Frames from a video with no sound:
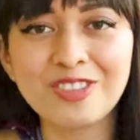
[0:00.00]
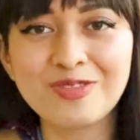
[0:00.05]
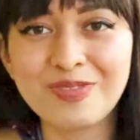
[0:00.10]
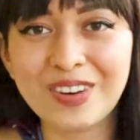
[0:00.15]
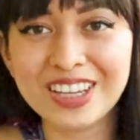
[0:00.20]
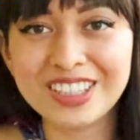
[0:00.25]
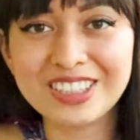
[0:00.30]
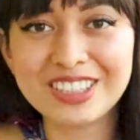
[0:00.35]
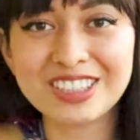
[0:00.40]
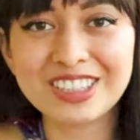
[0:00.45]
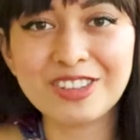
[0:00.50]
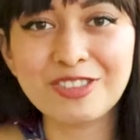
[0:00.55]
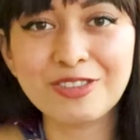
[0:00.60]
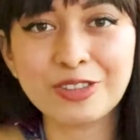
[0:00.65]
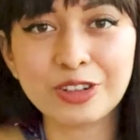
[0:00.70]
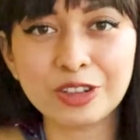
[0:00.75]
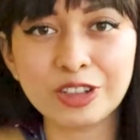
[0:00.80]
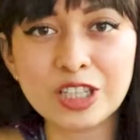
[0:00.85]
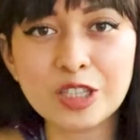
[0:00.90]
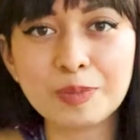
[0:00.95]
veggies
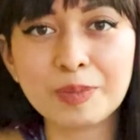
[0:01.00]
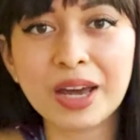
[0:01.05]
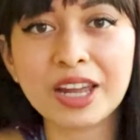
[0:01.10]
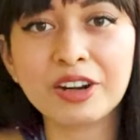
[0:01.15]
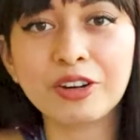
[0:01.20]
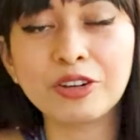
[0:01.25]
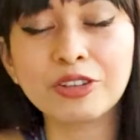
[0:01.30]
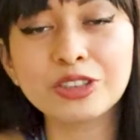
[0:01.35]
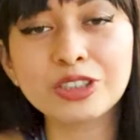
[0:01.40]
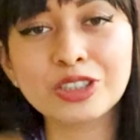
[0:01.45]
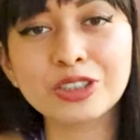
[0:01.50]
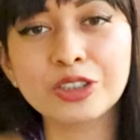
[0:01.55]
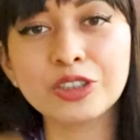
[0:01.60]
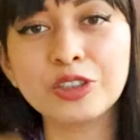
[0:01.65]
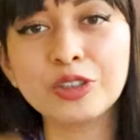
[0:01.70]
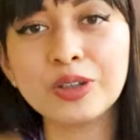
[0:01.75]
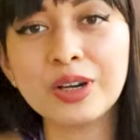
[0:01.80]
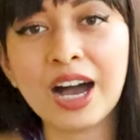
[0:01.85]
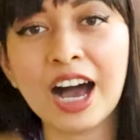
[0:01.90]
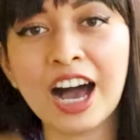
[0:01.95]
and fruits, but also
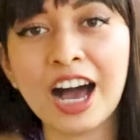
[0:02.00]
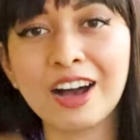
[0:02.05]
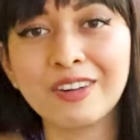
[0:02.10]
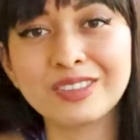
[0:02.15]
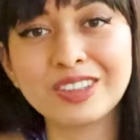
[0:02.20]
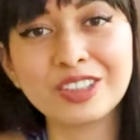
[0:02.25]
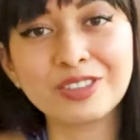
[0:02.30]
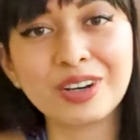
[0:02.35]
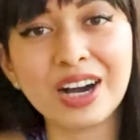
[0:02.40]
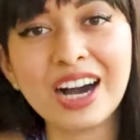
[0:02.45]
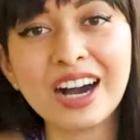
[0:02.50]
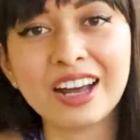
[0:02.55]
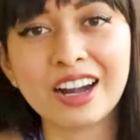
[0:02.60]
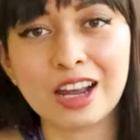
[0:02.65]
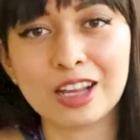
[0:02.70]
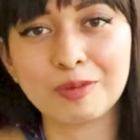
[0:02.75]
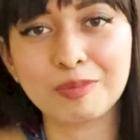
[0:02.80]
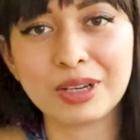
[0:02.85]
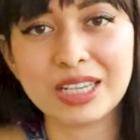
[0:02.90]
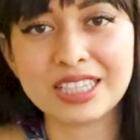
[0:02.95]
you have the
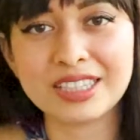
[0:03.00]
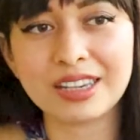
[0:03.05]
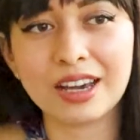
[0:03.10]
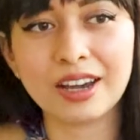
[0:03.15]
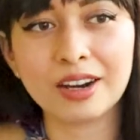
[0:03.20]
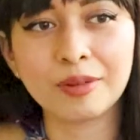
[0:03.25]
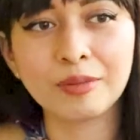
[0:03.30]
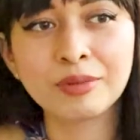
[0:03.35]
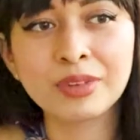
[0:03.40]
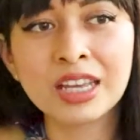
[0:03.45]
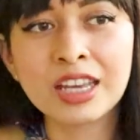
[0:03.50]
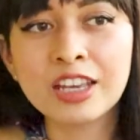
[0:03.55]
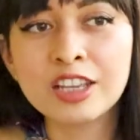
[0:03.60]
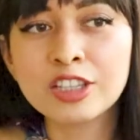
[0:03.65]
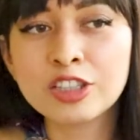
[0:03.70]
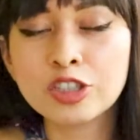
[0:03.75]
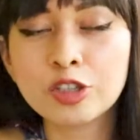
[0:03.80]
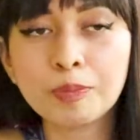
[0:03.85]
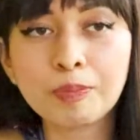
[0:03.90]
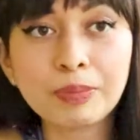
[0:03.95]
Baharat Bazaar.
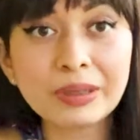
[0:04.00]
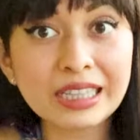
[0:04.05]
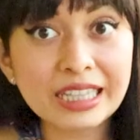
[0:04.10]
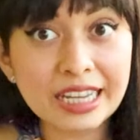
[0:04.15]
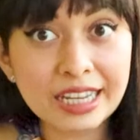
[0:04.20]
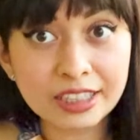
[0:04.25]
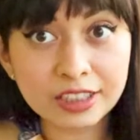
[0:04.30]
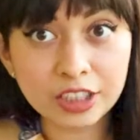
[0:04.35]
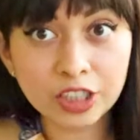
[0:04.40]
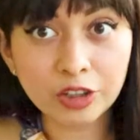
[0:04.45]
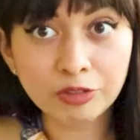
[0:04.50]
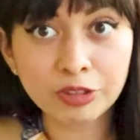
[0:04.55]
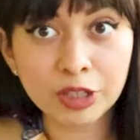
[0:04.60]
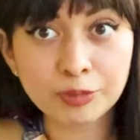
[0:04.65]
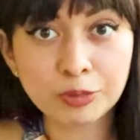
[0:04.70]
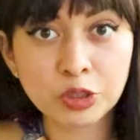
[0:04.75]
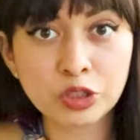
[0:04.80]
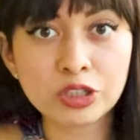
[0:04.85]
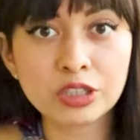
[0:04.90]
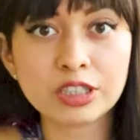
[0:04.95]
So plenty of
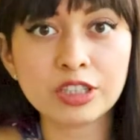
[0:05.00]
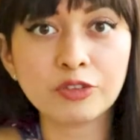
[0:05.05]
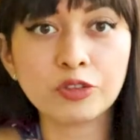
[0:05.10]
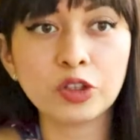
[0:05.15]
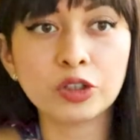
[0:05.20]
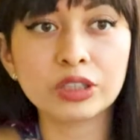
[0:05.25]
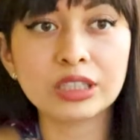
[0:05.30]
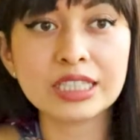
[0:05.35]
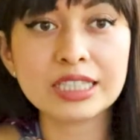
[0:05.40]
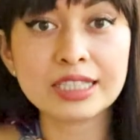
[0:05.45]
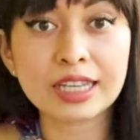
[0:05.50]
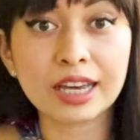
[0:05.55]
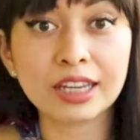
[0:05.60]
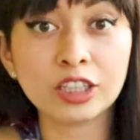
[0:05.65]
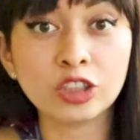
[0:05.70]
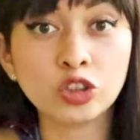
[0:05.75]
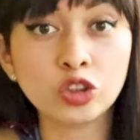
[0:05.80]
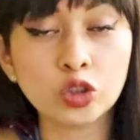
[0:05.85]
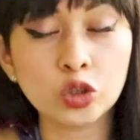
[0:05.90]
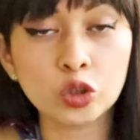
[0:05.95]
options if you're
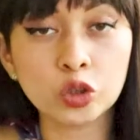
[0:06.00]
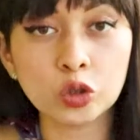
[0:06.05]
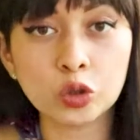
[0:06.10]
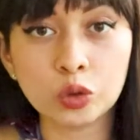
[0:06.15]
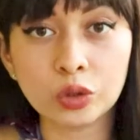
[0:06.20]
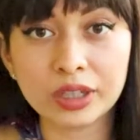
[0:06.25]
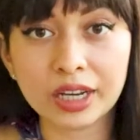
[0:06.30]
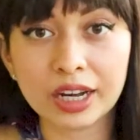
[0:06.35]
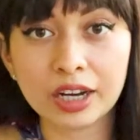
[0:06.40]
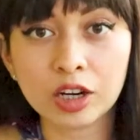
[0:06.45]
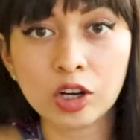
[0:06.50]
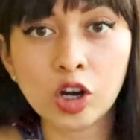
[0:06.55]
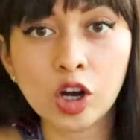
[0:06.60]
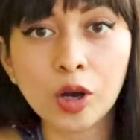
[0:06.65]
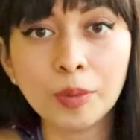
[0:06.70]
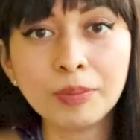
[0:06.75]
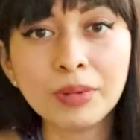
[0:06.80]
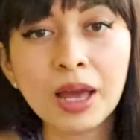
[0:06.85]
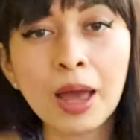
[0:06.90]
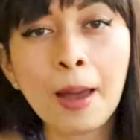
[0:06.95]
deciding to cook at
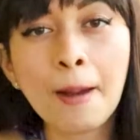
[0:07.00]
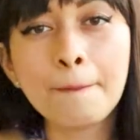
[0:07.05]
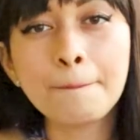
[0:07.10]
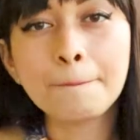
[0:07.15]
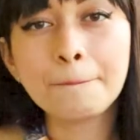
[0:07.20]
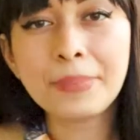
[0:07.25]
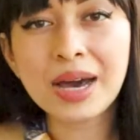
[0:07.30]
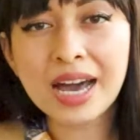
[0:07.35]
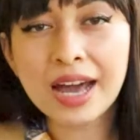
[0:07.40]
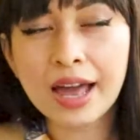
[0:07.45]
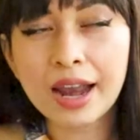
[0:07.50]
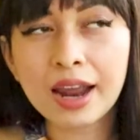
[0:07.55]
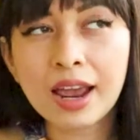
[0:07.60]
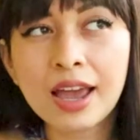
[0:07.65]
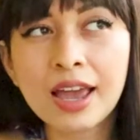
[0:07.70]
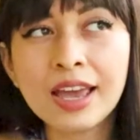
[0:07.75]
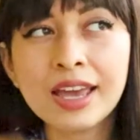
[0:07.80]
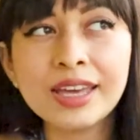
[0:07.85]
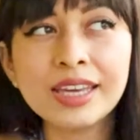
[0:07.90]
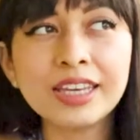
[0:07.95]
home. But
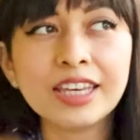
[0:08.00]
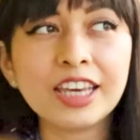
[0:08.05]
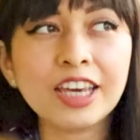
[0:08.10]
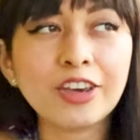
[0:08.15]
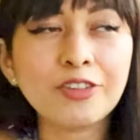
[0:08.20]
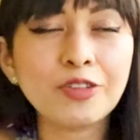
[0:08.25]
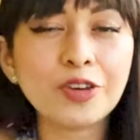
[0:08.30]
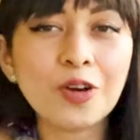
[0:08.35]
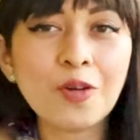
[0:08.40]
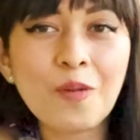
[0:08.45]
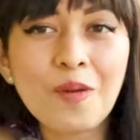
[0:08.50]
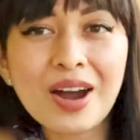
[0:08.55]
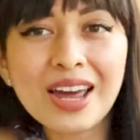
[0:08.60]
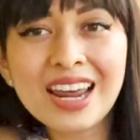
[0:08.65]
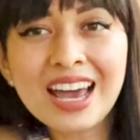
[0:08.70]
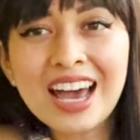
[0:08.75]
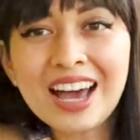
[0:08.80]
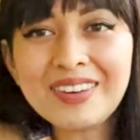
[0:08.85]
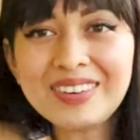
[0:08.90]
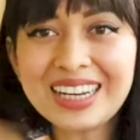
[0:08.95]
if you
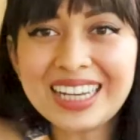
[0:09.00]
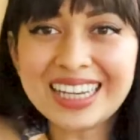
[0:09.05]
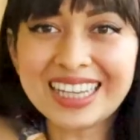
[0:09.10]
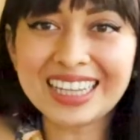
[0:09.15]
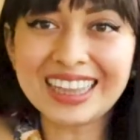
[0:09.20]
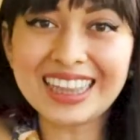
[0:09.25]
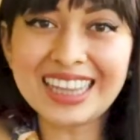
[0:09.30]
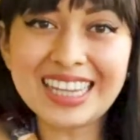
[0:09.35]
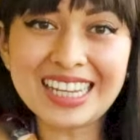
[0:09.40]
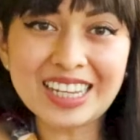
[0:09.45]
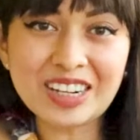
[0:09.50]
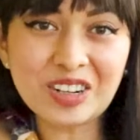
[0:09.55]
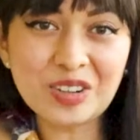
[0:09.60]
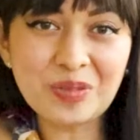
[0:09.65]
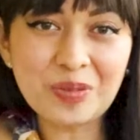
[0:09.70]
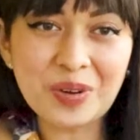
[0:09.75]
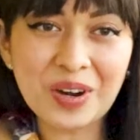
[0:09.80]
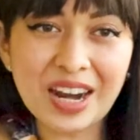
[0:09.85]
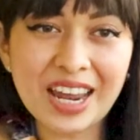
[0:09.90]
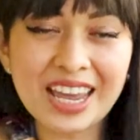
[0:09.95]
want to have like a
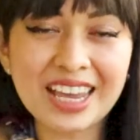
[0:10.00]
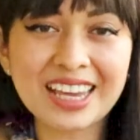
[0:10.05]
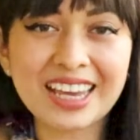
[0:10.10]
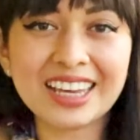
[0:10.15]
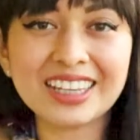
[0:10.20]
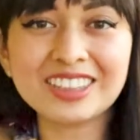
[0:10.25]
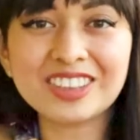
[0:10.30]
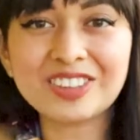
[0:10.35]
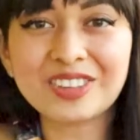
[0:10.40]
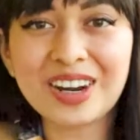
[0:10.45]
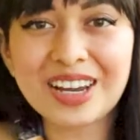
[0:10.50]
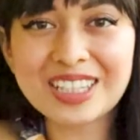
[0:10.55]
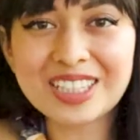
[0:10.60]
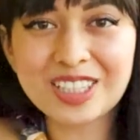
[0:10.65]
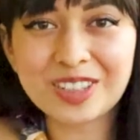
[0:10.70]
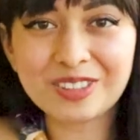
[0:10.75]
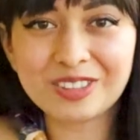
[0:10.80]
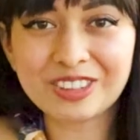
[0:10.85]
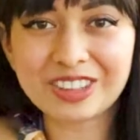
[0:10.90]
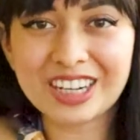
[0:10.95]
little break and try
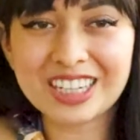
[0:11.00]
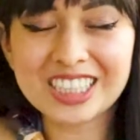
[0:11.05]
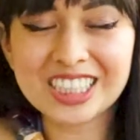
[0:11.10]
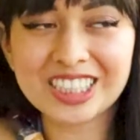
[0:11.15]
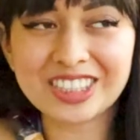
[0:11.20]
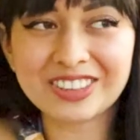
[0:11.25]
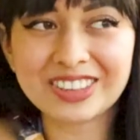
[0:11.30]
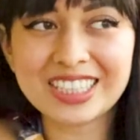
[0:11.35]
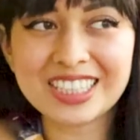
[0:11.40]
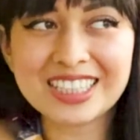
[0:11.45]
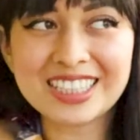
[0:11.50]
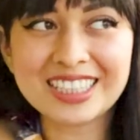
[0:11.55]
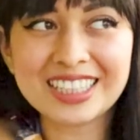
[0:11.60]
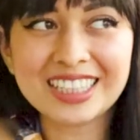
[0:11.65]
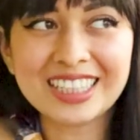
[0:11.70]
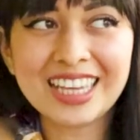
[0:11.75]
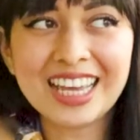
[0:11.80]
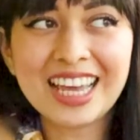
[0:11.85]
some restaurants,